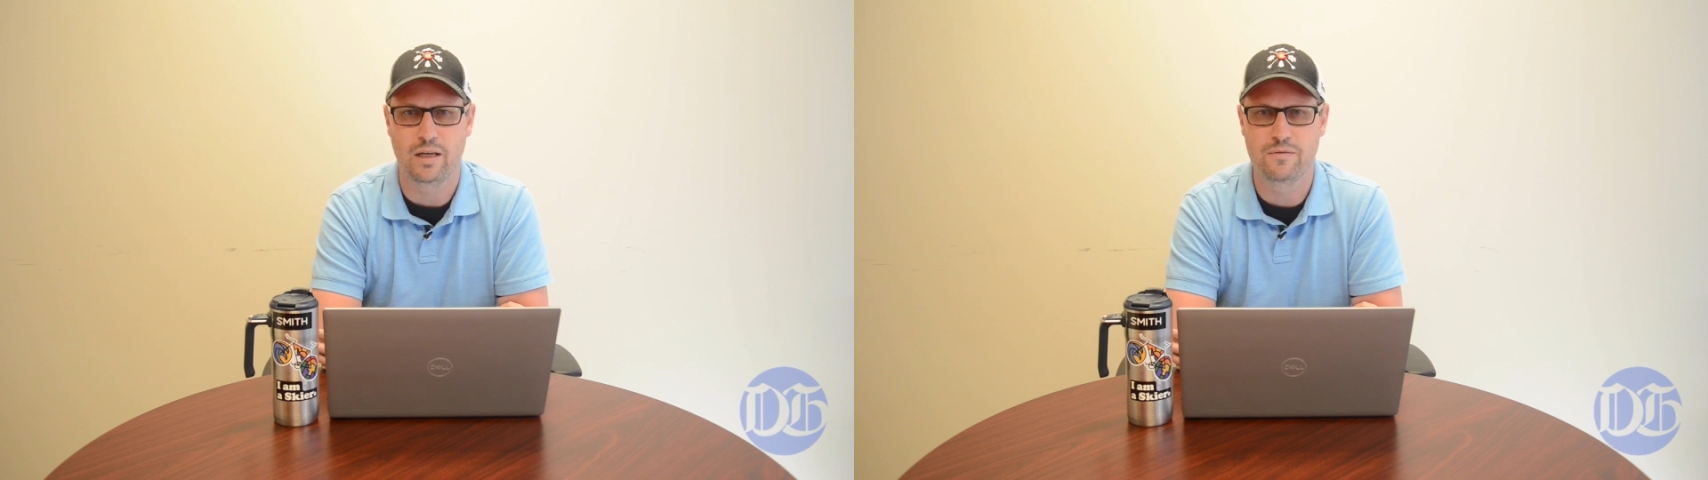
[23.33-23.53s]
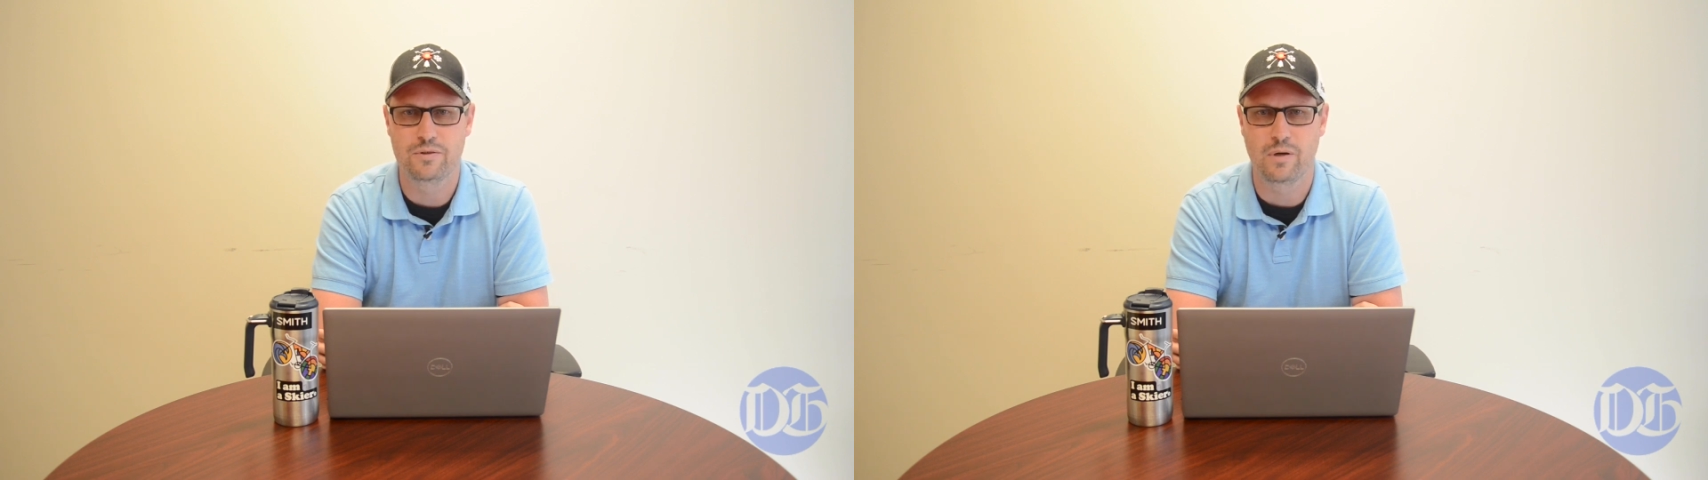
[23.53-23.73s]

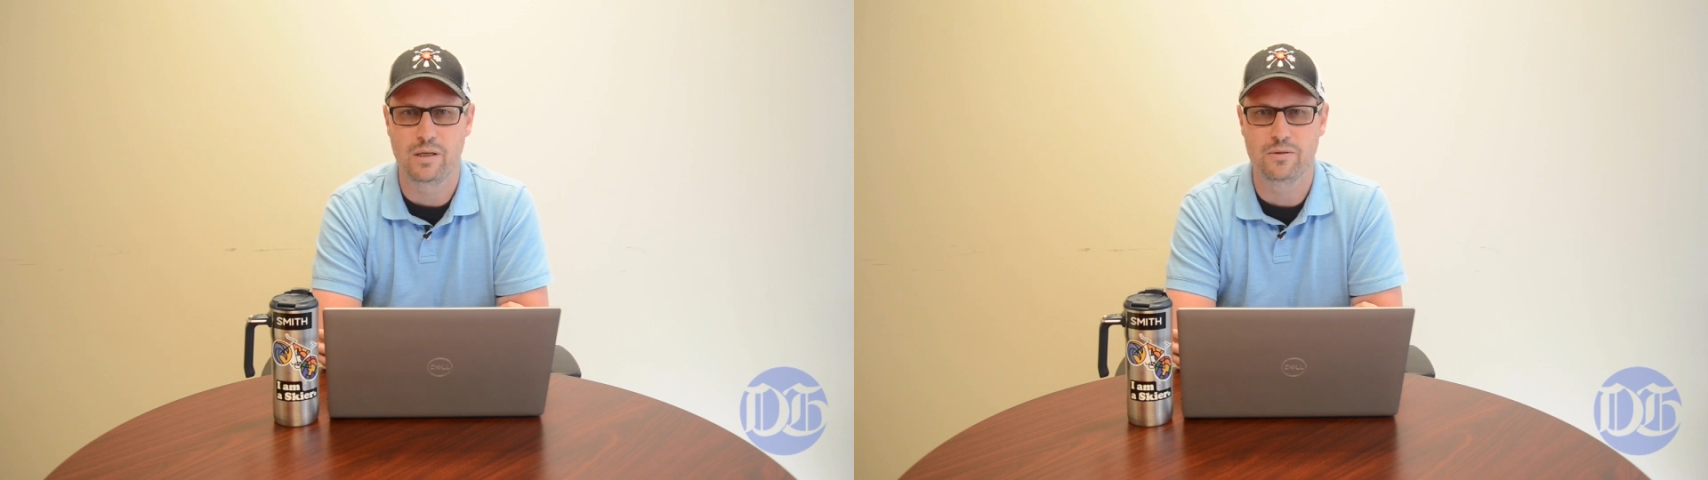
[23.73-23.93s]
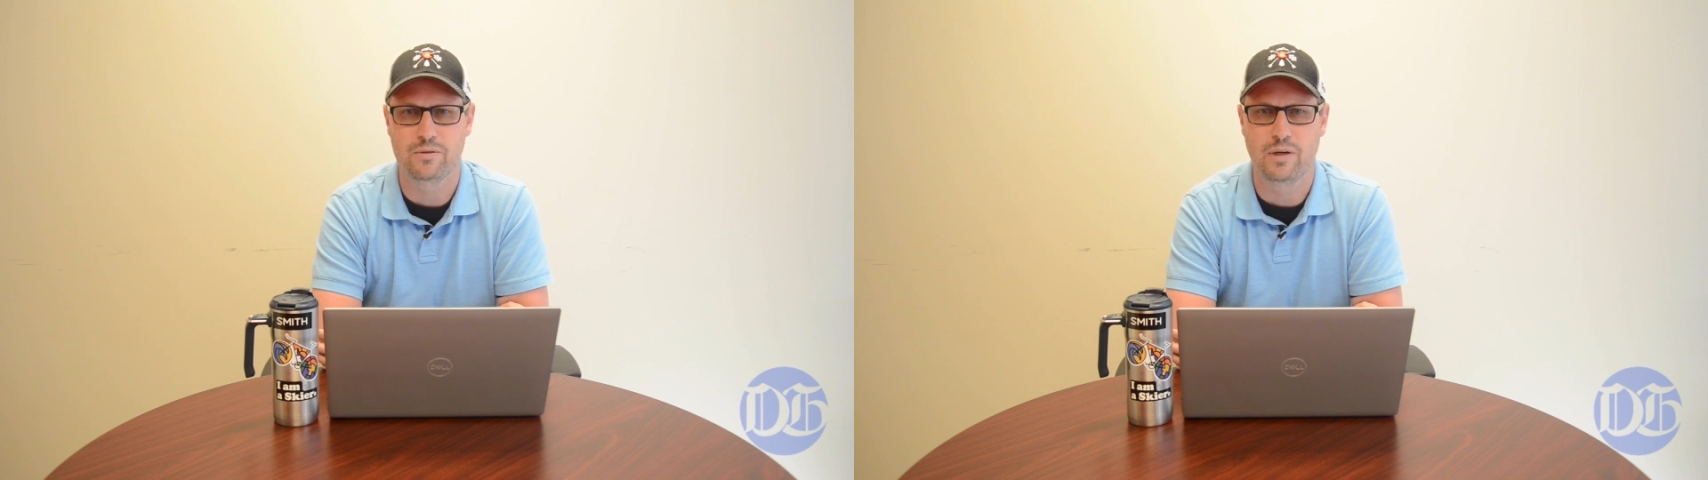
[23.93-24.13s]
of
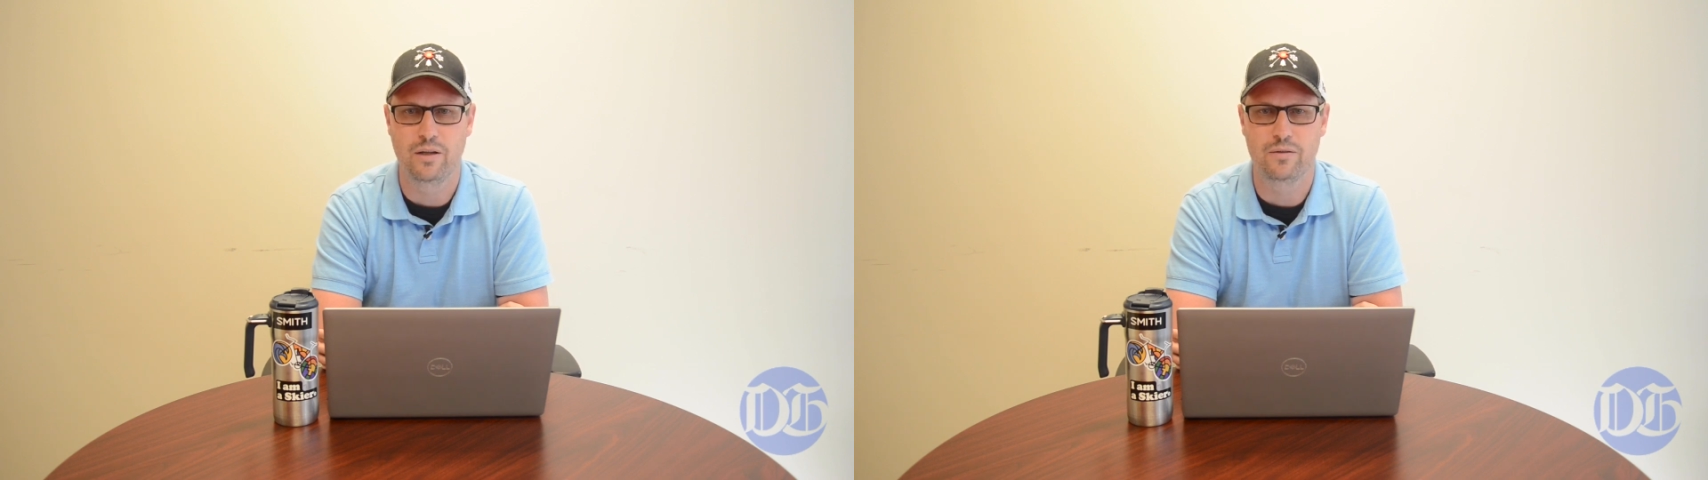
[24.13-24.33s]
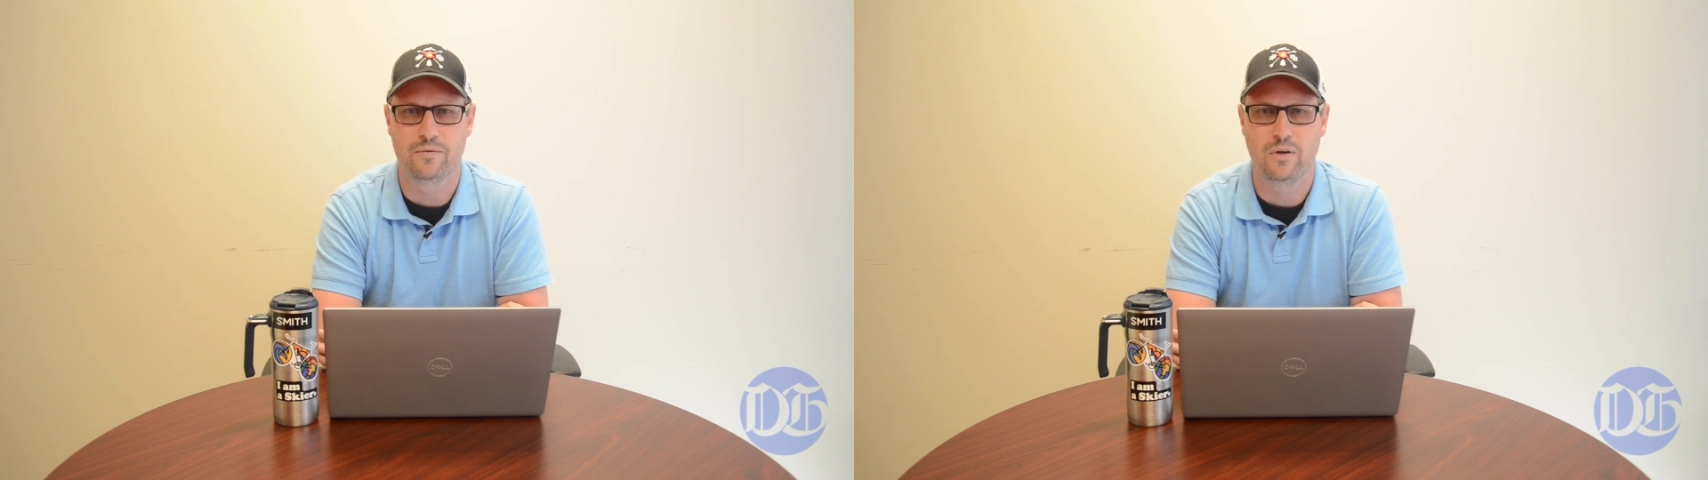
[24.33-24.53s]
trails around
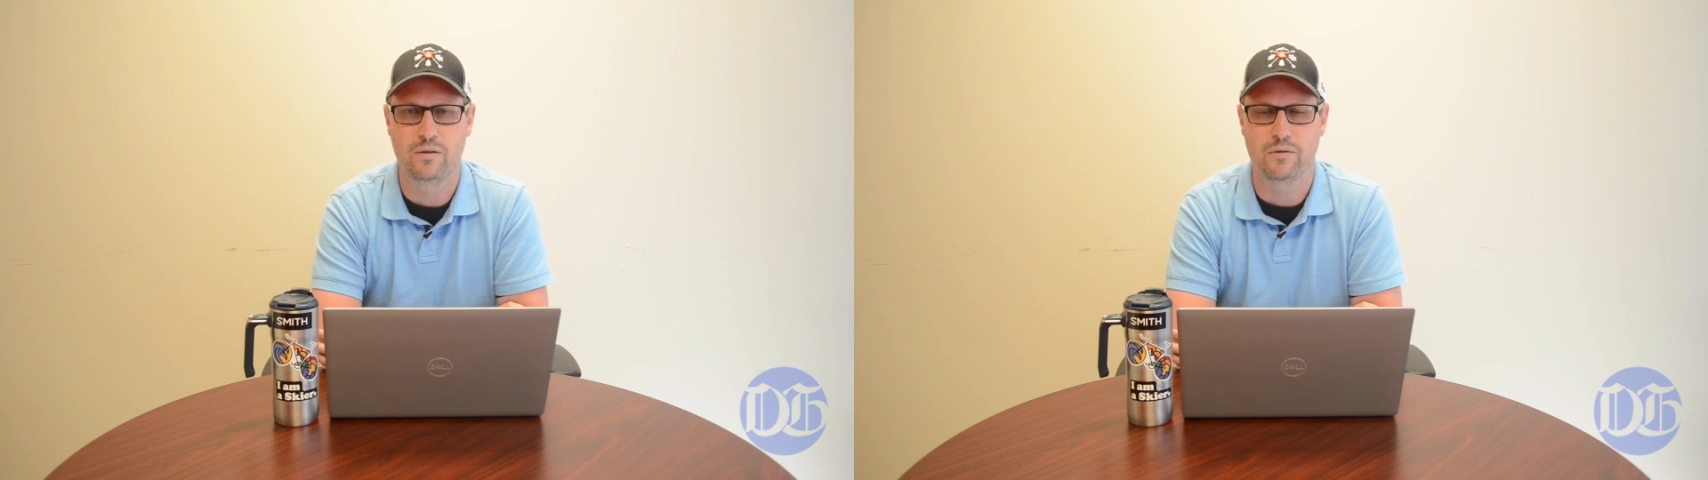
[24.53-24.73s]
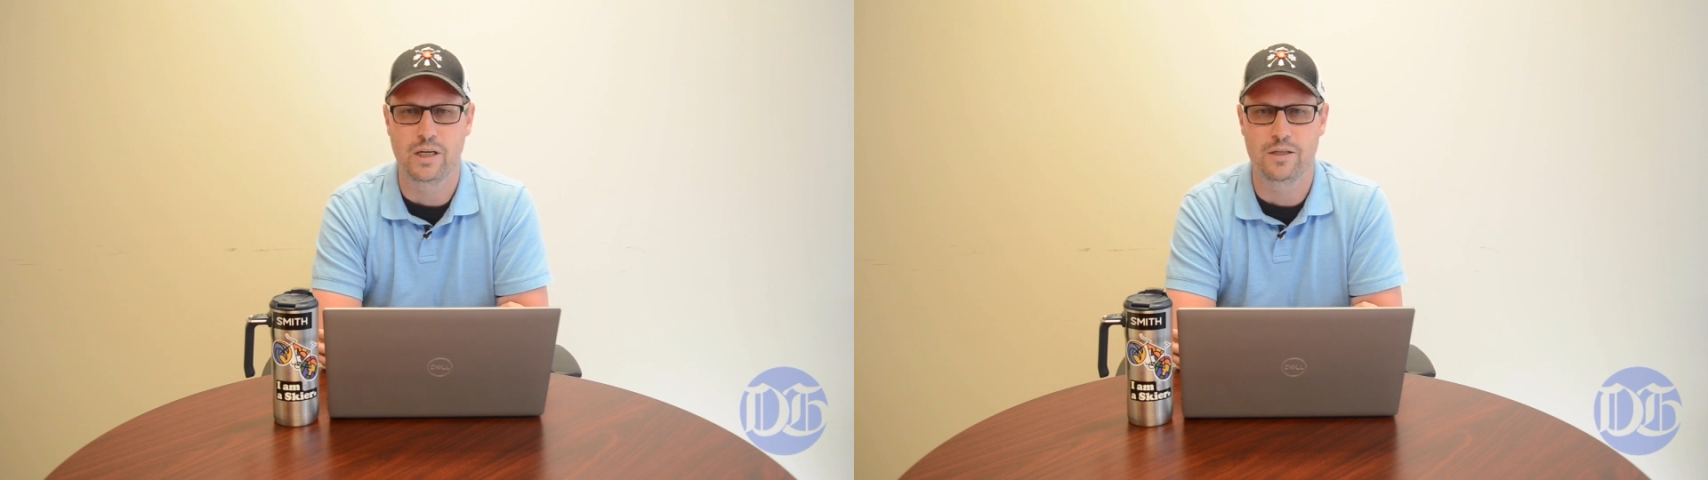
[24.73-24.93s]
the
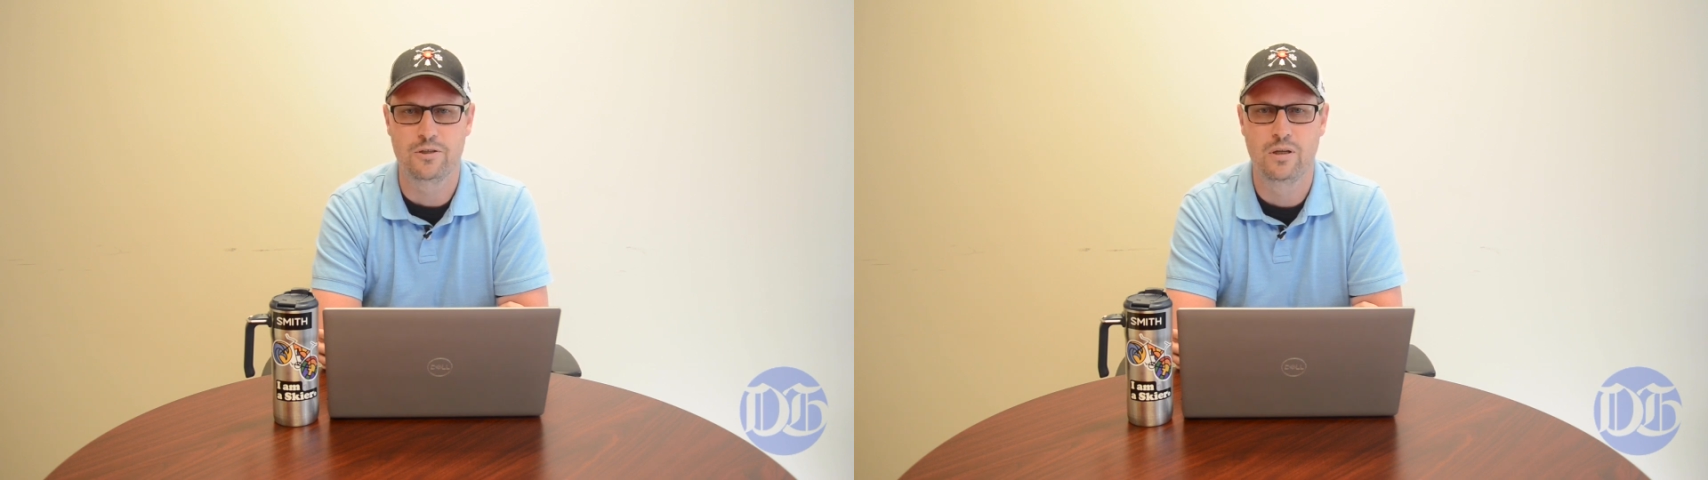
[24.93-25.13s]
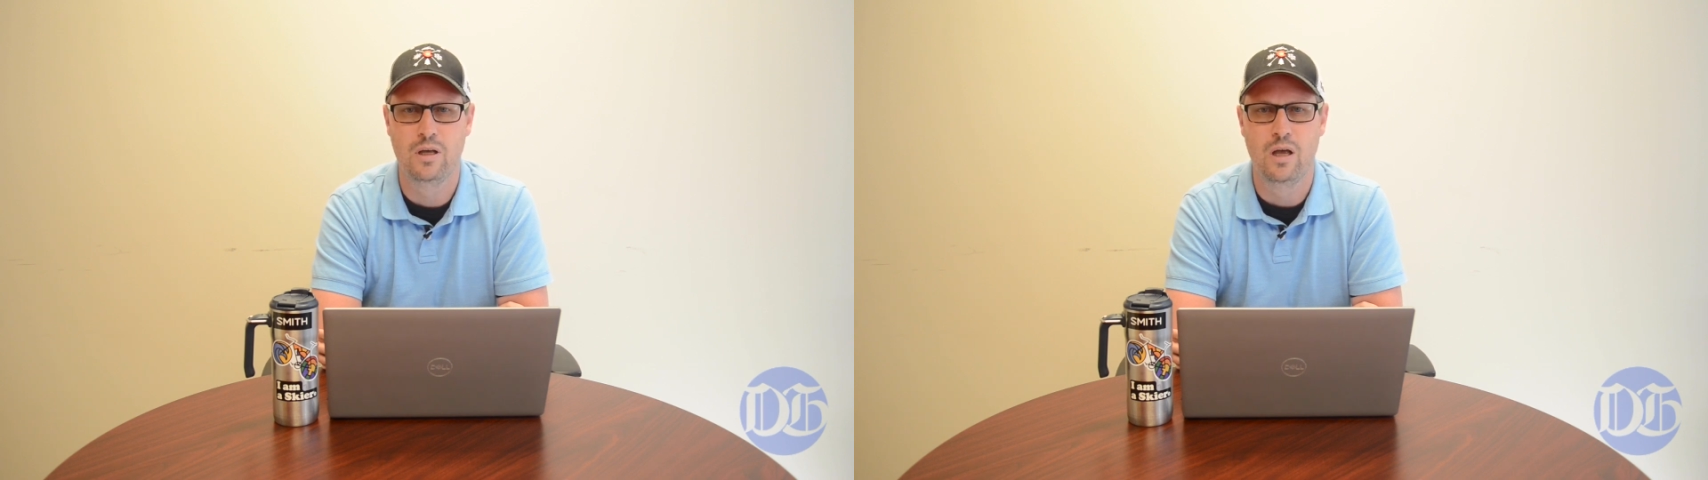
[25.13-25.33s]
Front Range